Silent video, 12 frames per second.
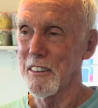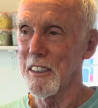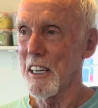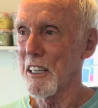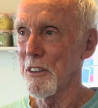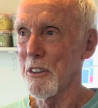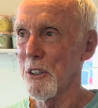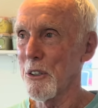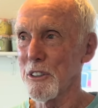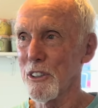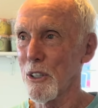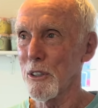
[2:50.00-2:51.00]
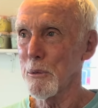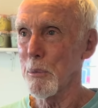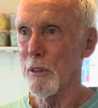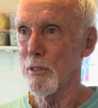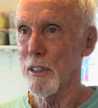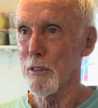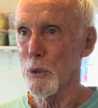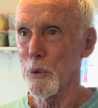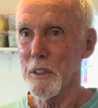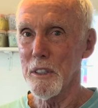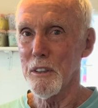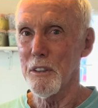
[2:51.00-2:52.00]
I don't know, it's always my favorite
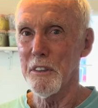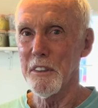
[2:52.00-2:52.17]
one. Though.